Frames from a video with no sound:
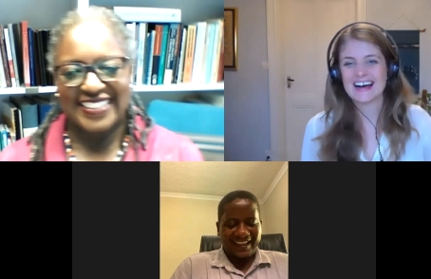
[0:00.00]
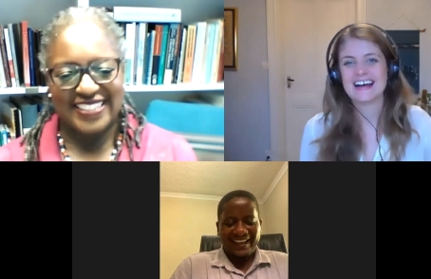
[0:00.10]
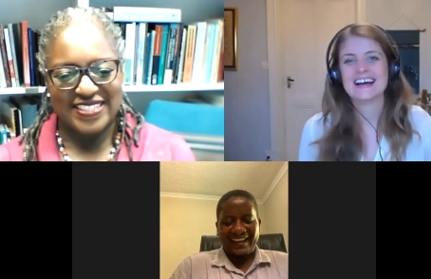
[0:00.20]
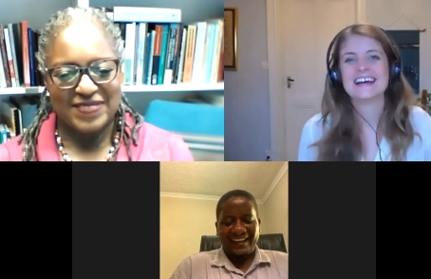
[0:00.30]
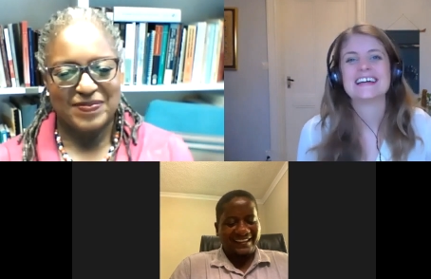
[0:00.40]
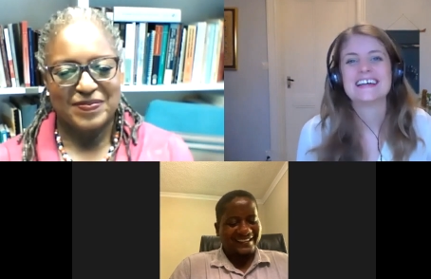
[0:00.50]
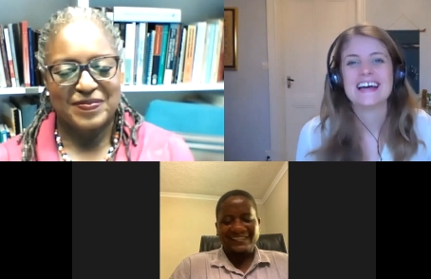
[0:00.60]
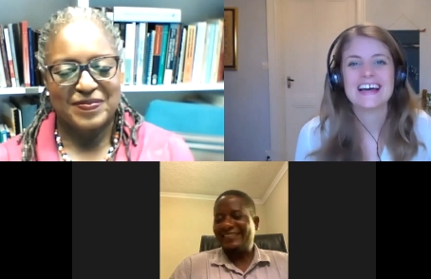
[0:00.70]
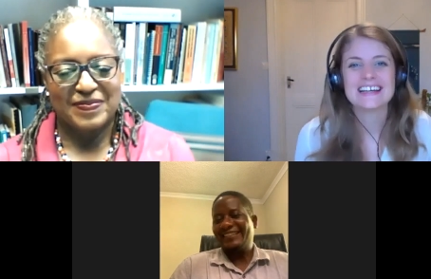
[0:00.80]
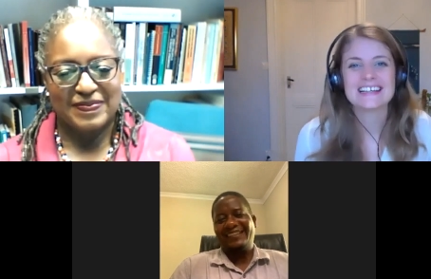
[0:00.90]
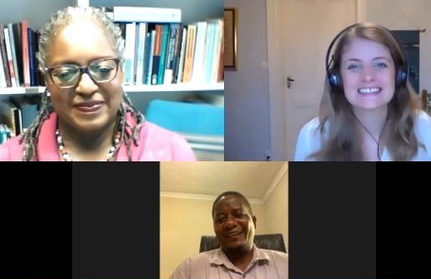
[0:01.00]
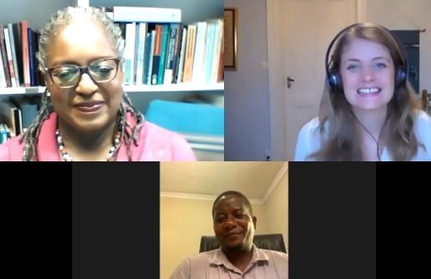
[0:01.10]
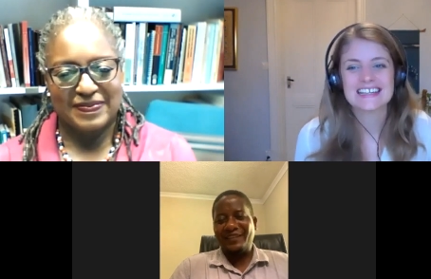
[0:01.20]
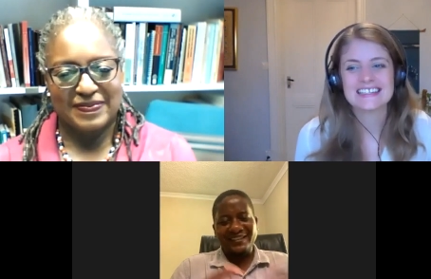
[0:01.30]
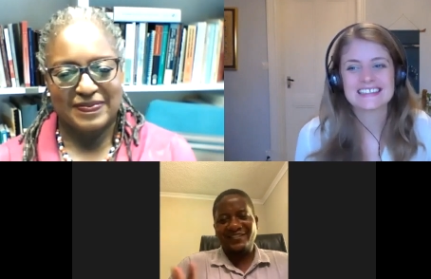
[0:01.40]
Speaker 1: And
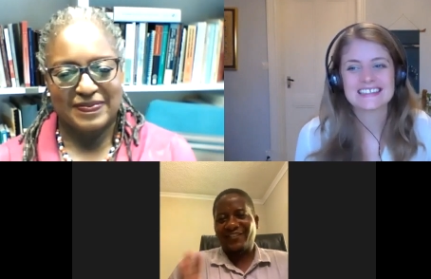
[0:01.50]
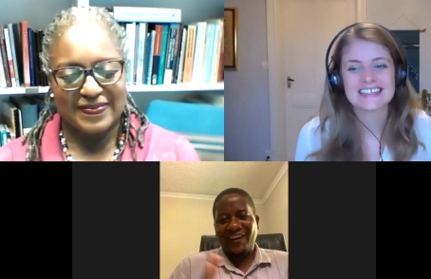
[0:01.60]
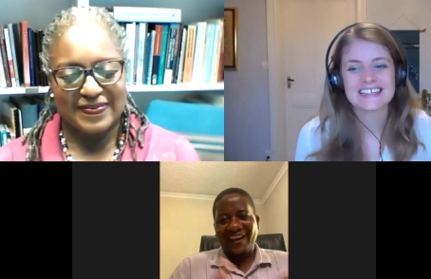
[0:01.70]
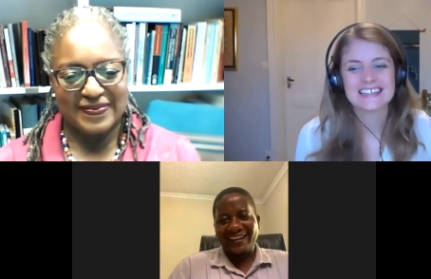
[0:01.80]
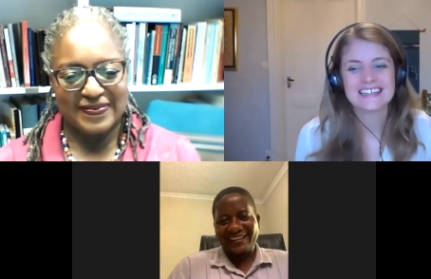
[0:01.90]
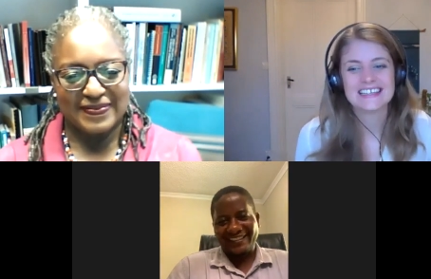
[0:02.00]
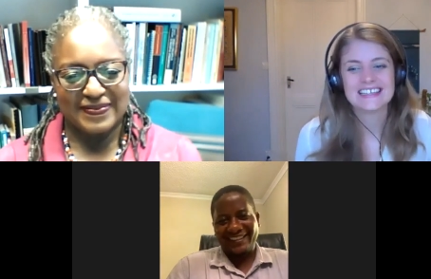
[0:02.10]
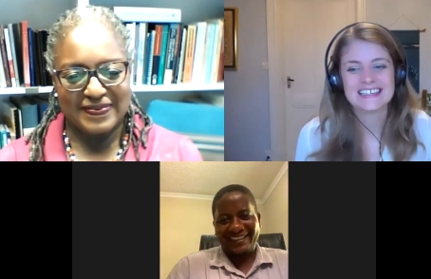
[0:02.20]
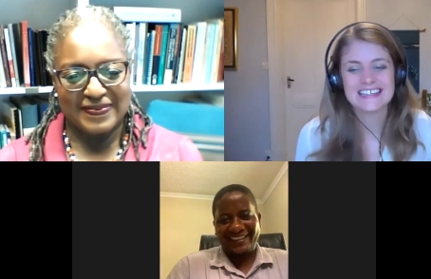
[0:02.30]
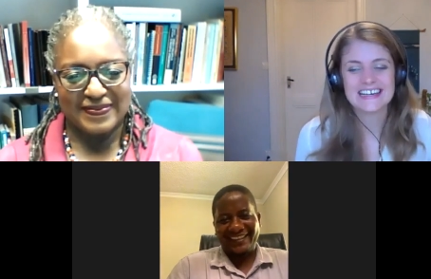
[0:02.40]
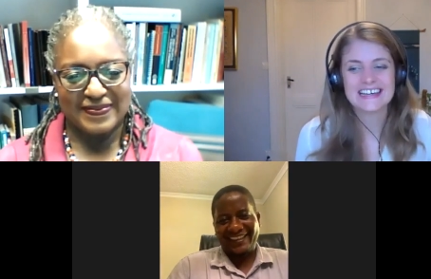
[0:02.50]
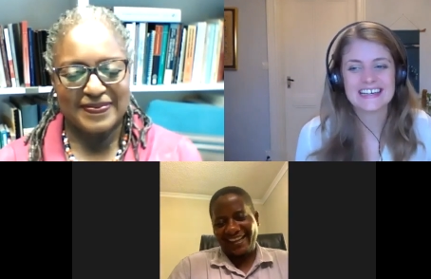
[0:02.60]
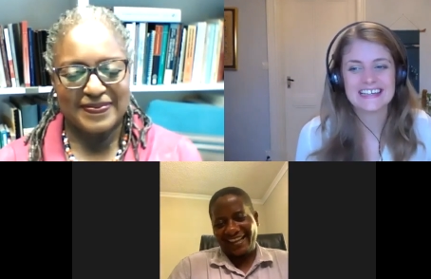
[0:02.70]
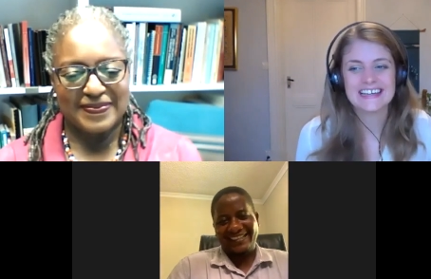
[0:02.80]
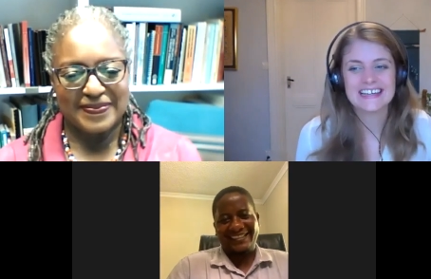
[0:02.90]
Excellent. Please try it. Yeah,
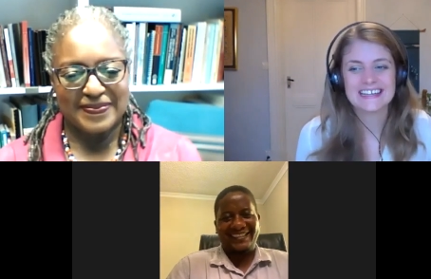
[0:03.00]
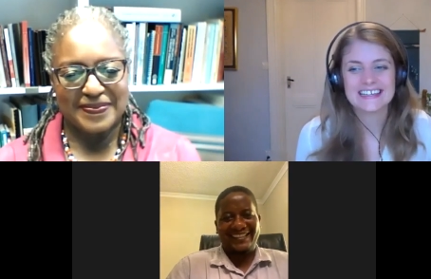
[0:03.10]
yeah, yeah.